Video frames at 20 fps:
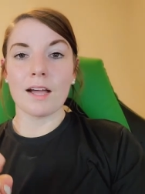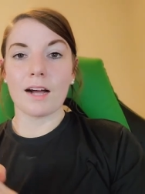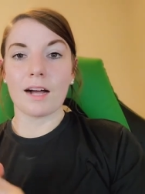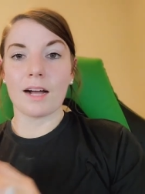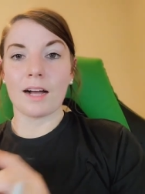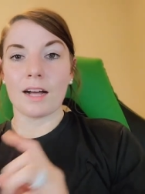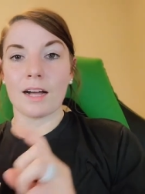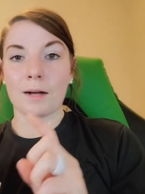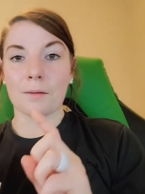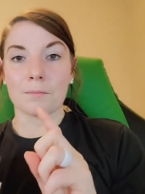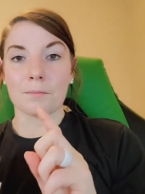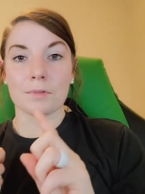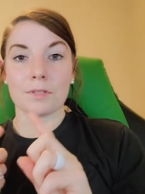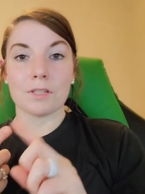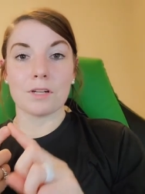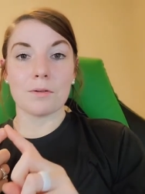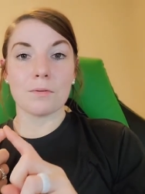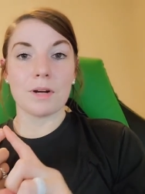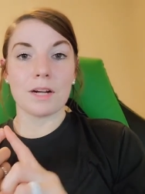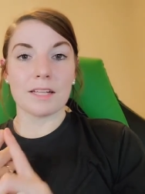Um,
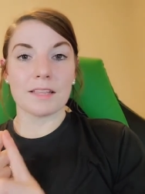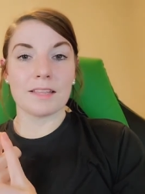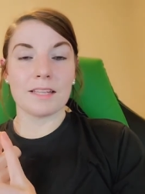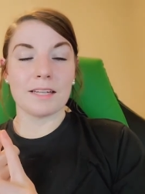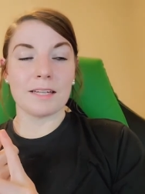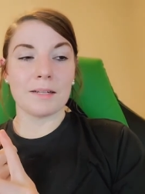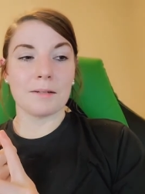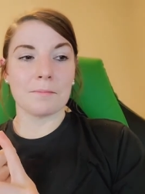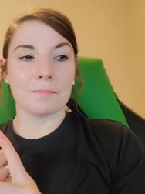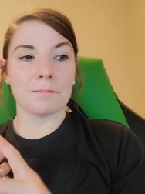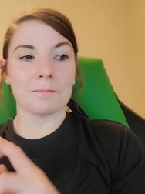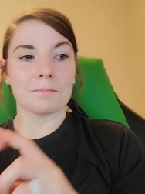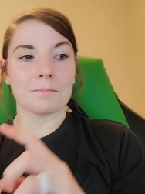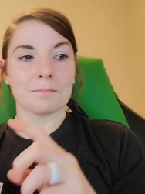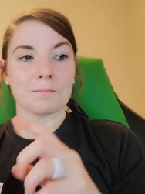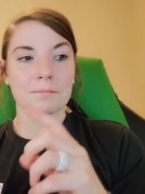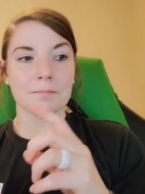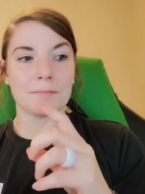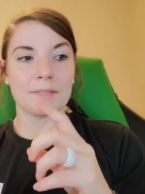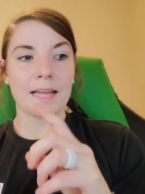go walk them.
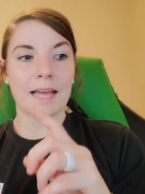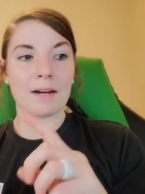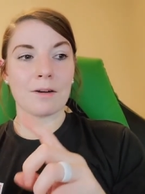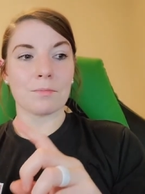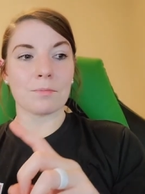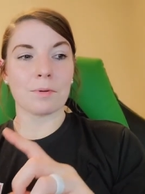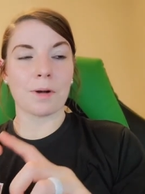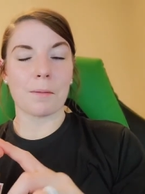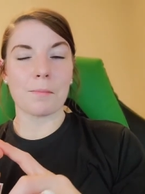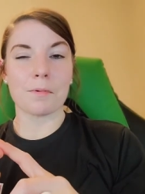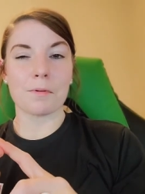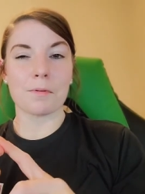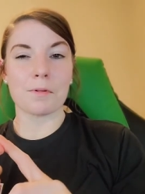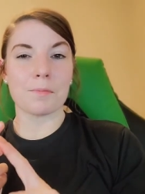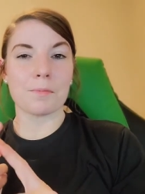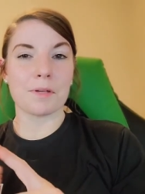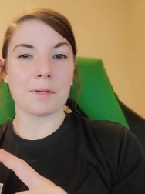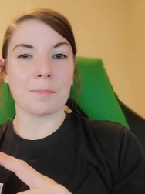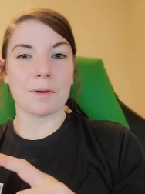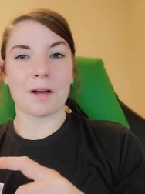That'll probably
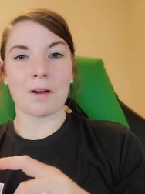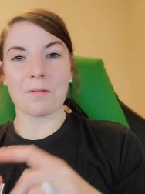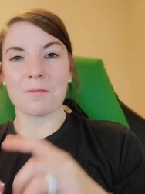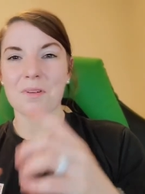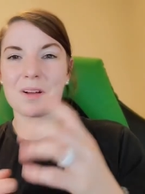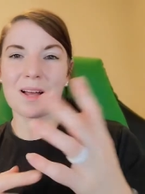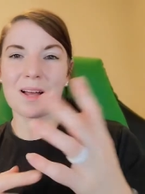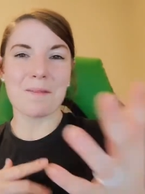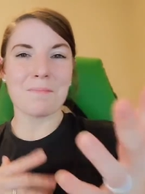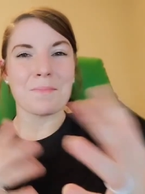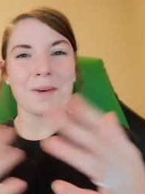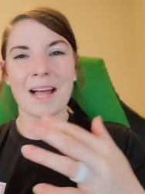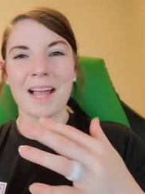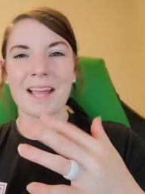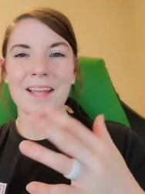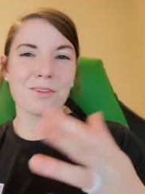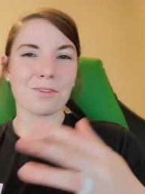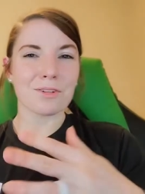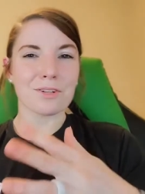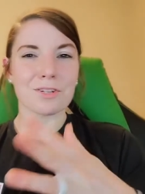be about a
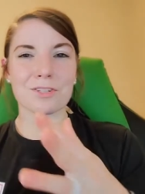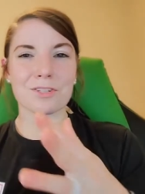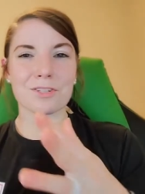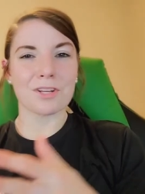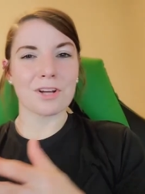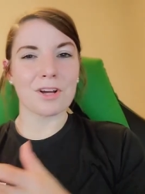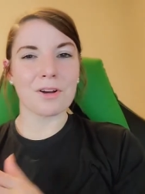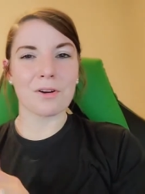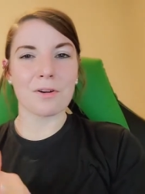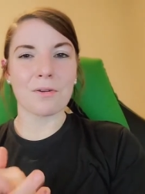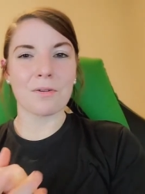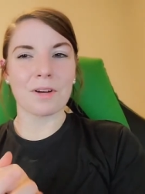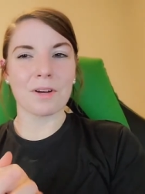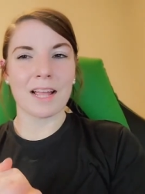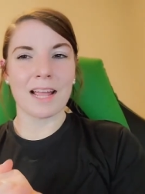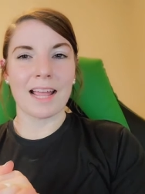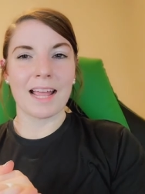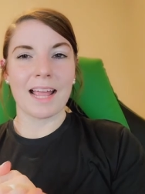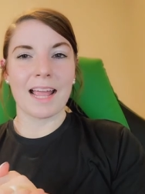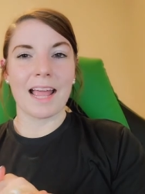mile or so.
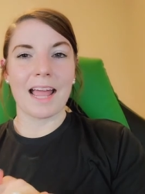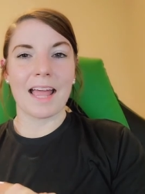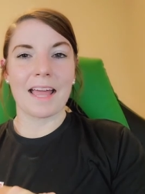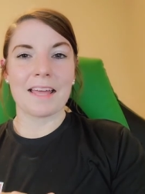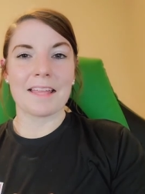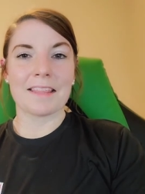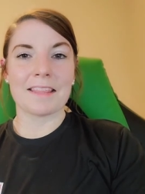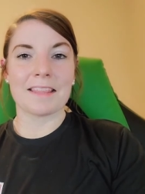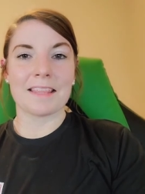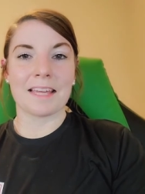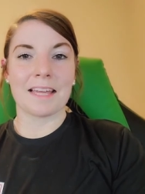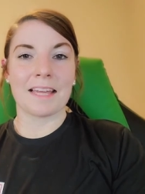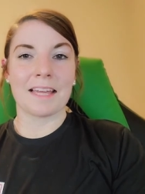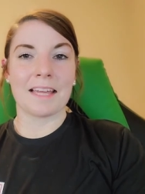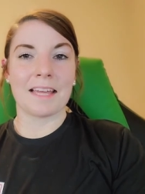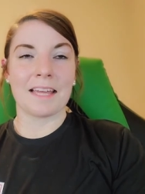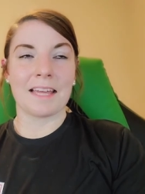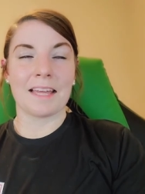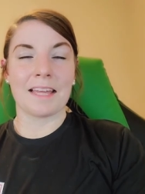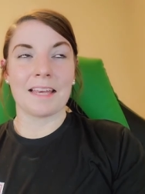And
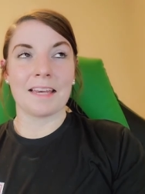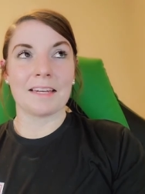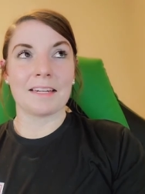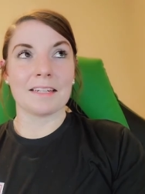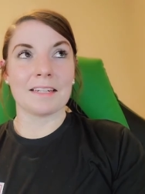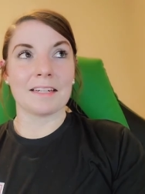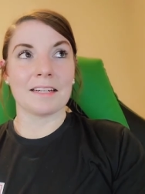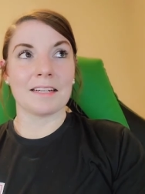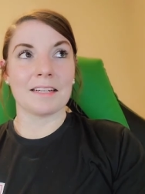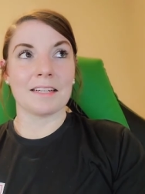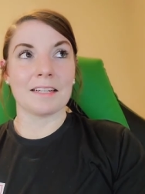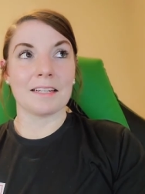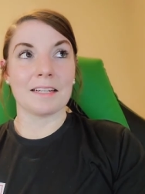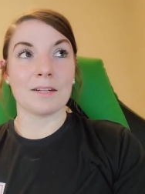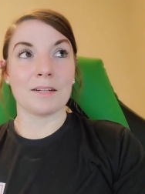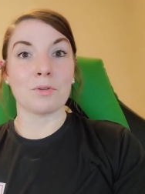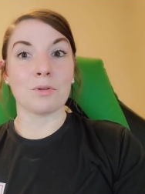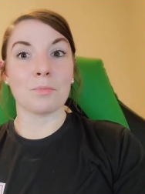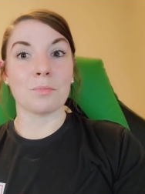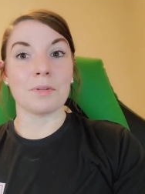then
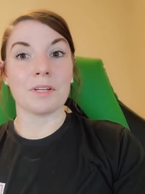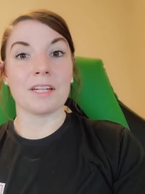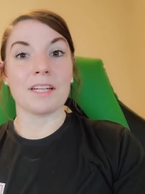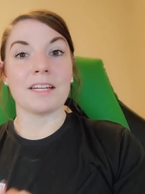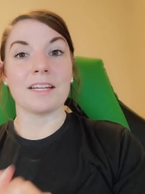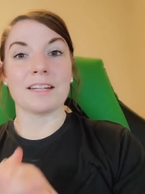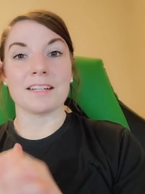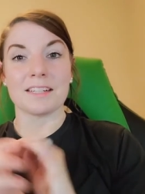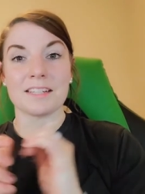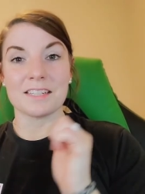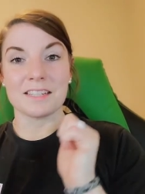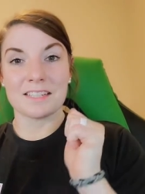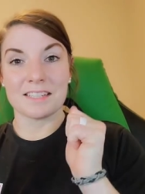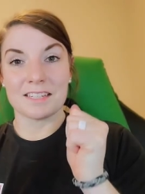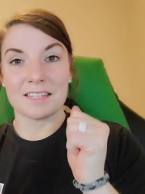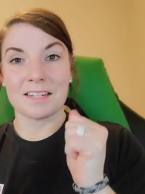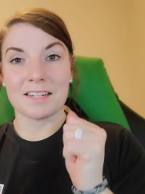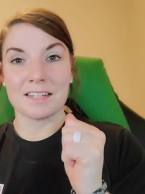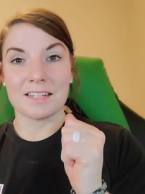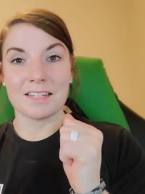it will be
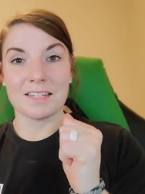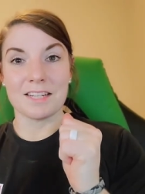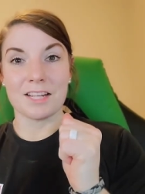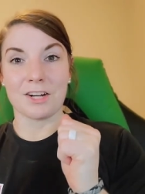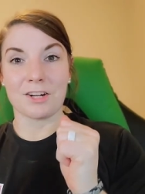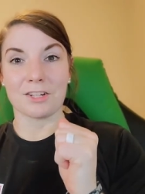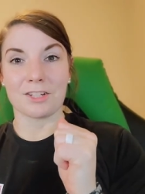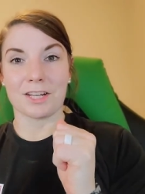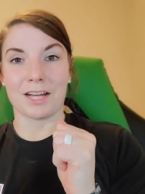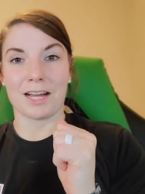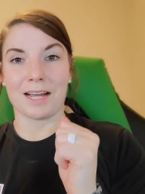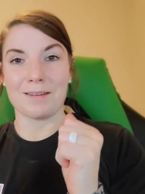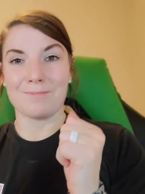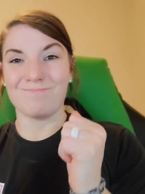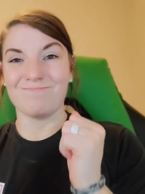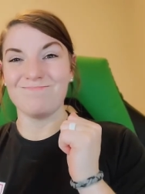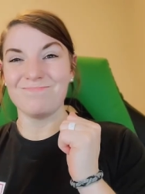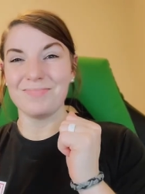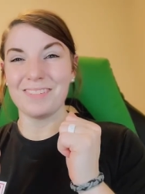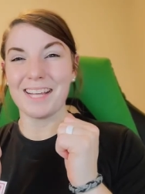dinner
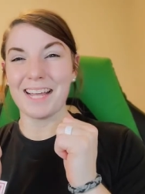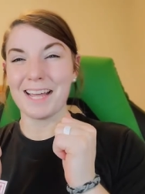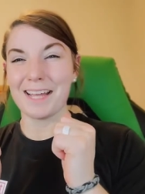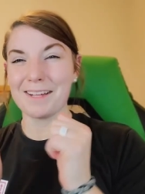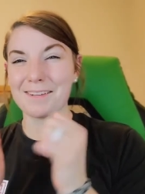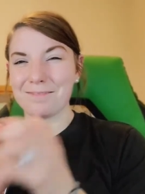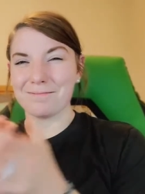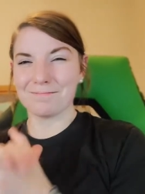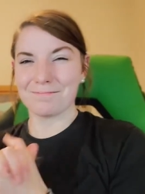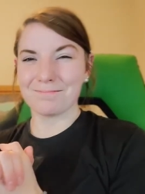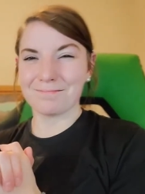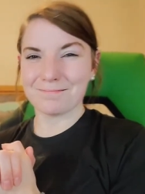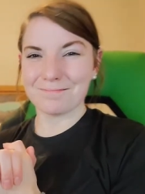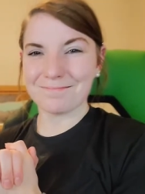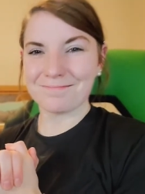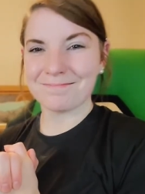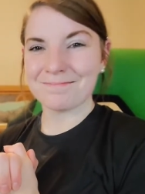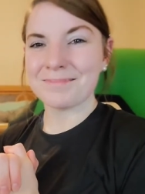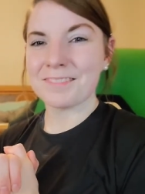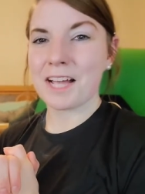time. Yay!
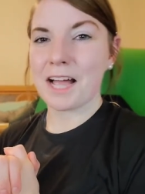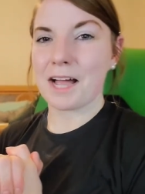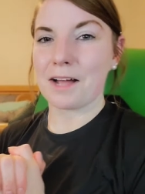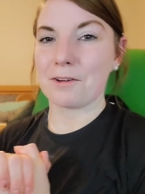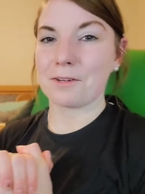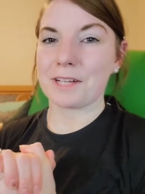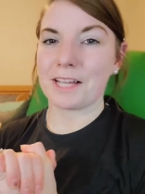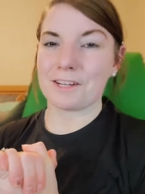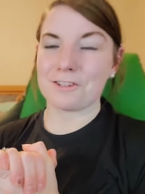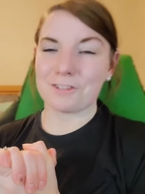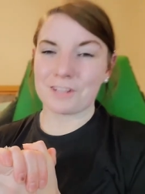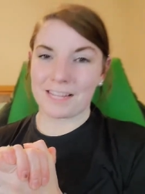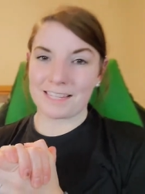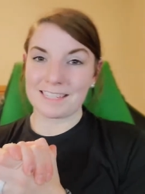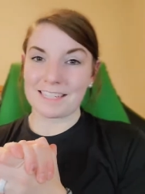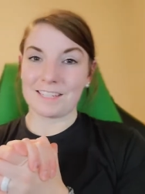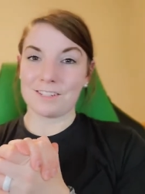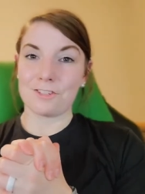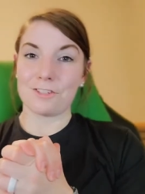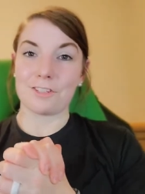I will catch you guys
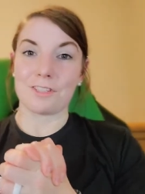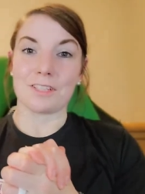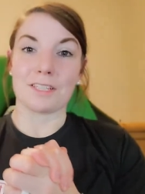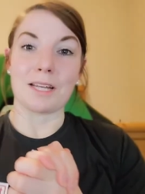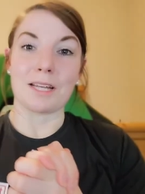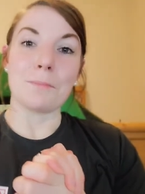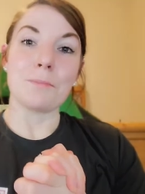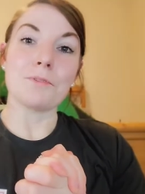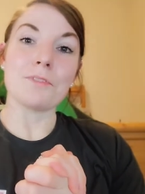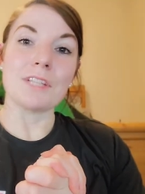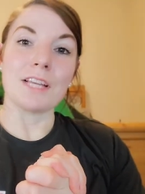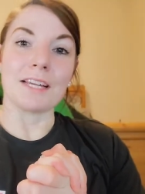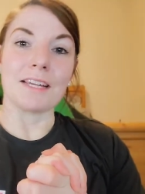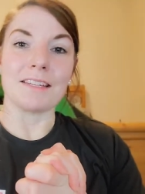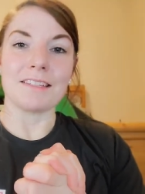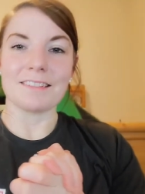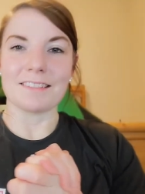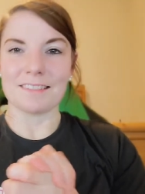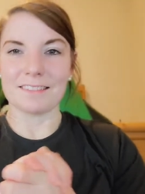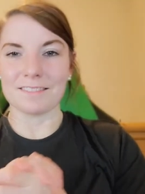in just a couple
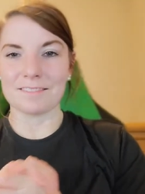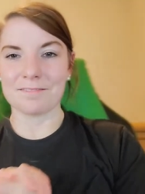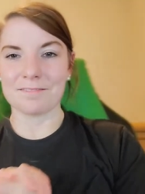seconds.